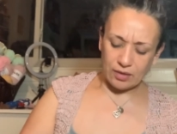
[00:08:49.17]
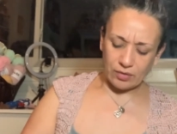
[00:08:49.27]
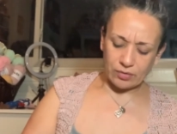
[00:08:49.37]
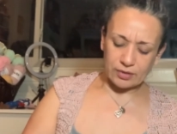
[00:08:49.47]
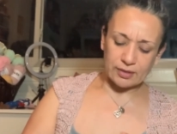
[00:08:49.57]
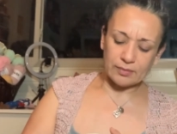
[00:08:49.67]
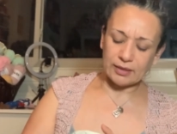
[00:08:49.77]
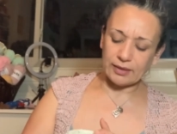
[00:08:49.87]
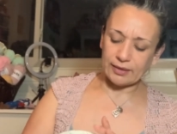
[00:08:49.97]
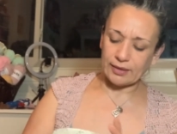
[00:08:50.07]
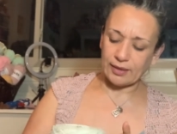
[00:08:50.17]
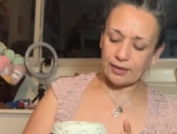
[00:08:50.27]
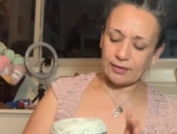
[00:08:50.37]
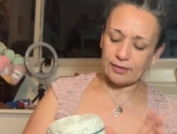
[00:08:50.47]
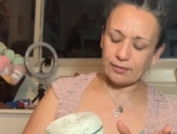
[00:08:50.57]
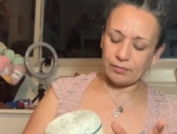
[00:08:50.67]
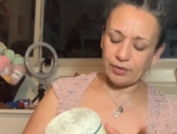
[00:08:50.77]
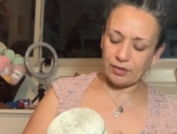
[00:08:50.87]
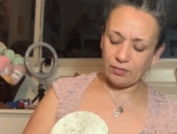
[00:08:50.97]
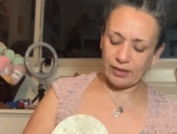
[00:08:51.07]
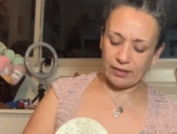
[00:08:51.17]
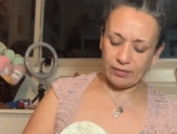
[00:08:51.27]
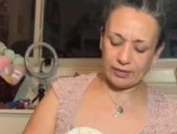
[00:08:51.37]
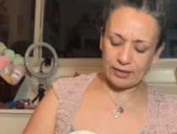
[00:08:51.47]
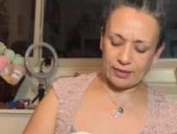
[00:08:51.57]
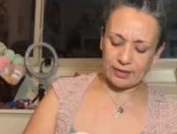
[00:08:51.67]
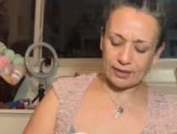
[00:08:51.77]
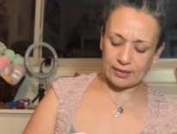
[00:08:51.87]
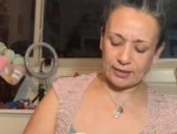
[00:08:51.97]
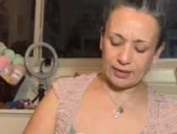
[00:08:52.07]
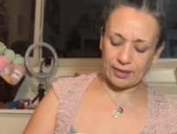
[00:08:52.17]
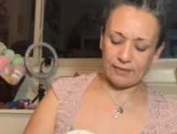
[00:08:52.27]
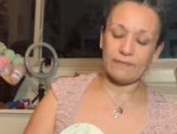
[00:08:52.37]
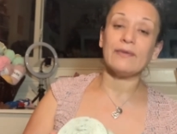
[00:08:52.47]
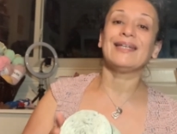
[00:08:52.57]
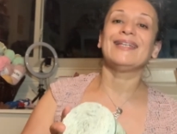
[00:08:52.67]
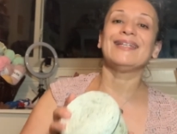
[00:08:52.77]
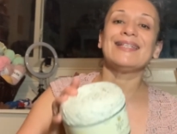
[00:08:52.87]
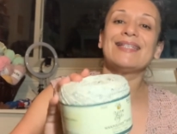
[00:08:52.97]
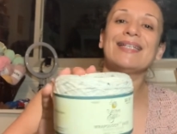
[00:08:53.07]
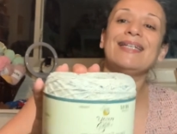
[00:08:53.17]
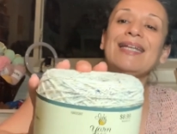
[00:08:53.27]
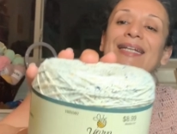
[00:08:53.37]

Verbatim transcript: or something like that put away already. And then I have Sunday